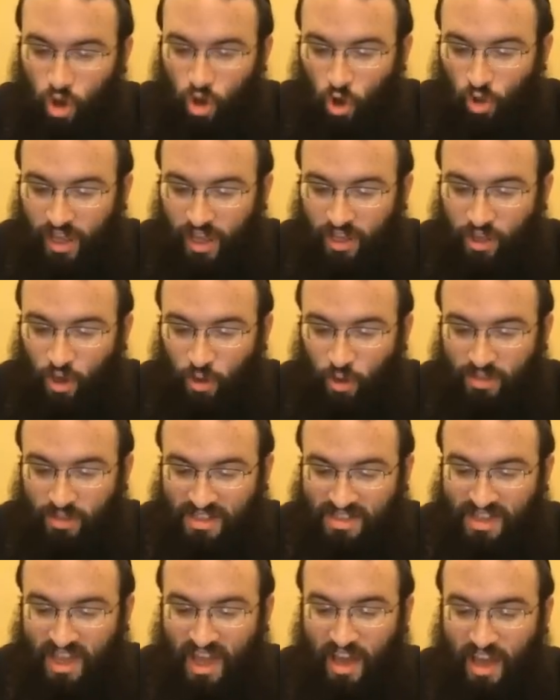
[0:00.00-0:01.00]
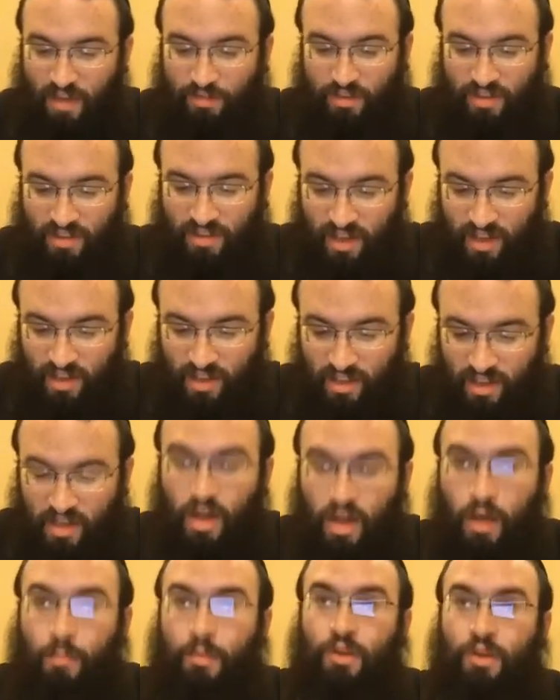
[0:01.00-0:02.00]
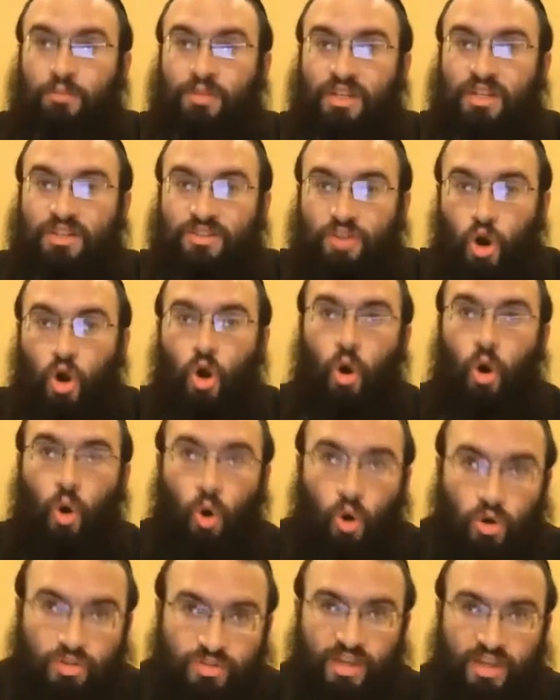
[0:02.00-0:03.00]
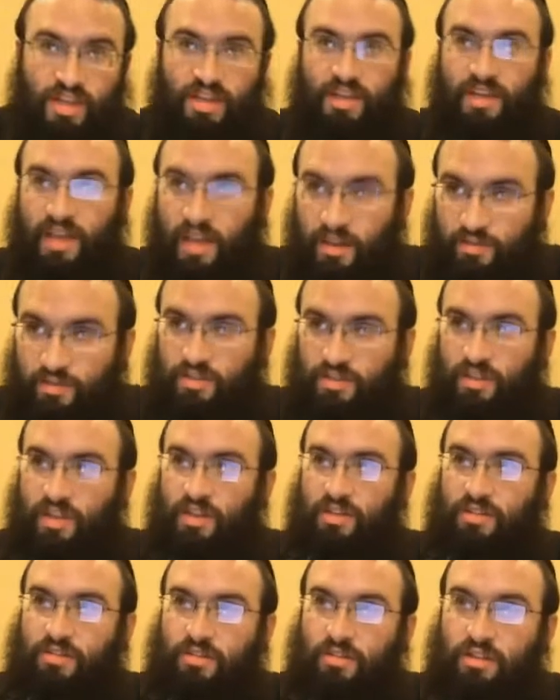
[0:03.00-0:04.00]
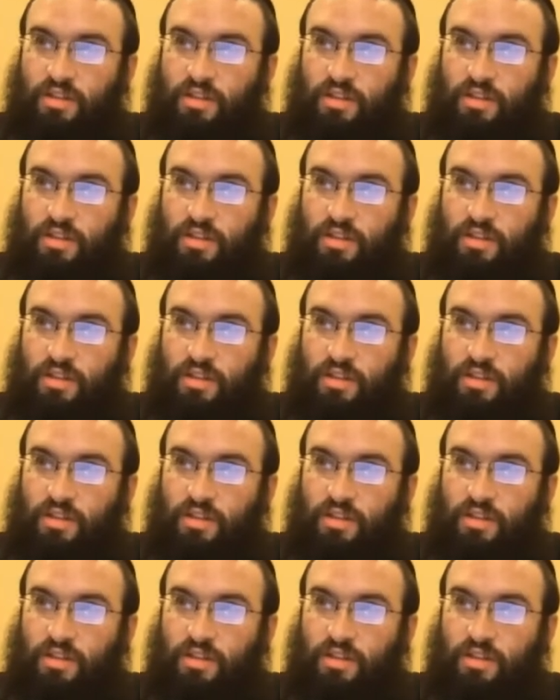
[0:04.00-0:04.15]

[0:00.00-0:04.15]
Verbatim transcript: Kol hayom means every day, but it means all day, every day.